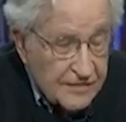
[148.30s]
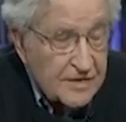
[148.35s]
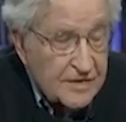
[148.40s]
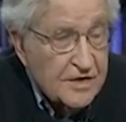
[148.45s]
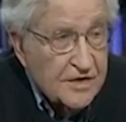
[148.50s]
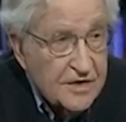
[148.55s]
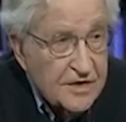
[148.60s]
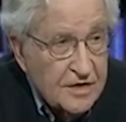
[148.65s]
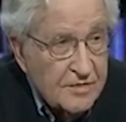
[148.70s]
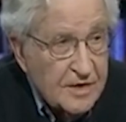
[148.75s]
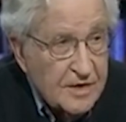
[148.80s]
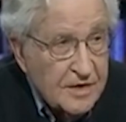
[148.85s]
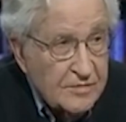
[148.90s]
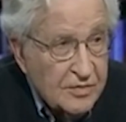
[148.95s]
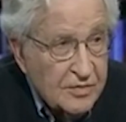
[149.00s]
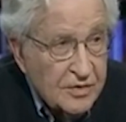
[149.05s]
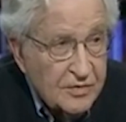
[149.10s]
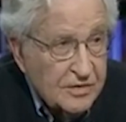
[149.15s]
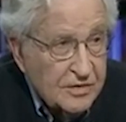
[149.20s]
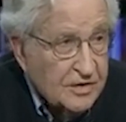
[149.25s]
you think
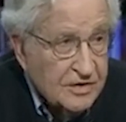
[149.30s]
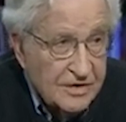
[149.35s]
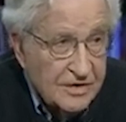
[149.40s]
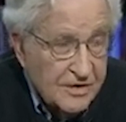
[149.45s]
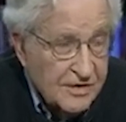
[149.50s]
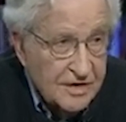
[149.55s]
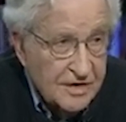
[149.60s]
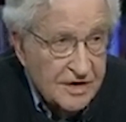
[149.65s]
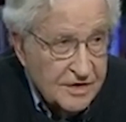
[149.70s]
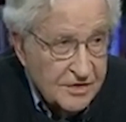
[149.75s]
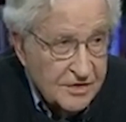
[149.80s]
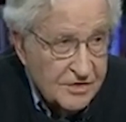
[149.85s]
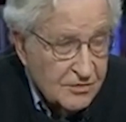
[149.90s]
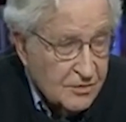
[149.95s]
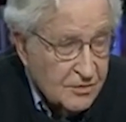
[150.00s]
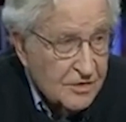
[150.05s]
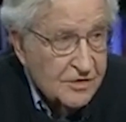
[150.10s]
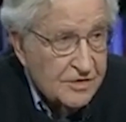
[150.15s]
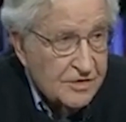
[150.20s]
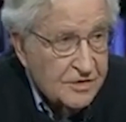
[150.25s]
about Putin, think he's the
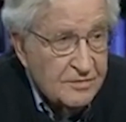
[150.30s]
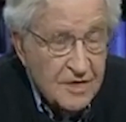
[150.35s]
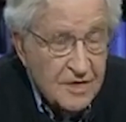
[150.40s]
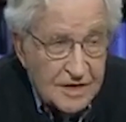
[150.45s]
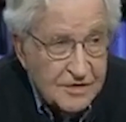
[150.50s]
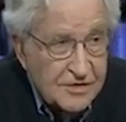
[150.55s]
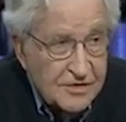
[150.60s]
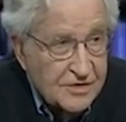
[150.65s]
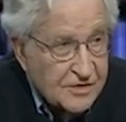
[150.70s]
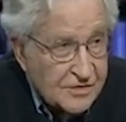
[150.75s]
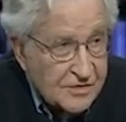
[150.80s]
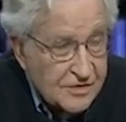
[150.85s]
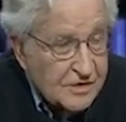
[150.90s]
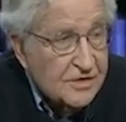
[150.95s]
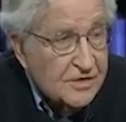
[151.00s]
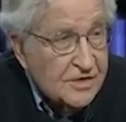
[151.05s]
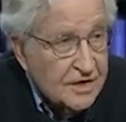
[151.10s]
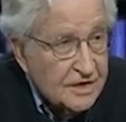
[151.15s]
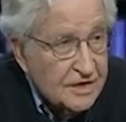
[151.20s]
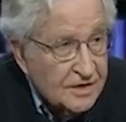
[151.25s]
worst monster
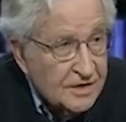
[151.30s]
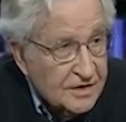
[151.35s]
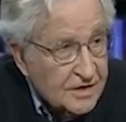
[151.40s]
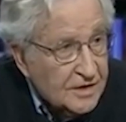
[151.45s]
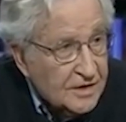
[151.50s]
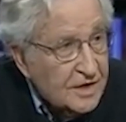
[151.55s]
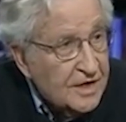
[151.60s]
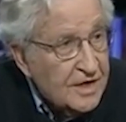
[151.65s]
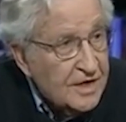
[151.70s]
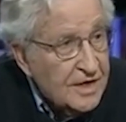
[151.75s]
since Hitler,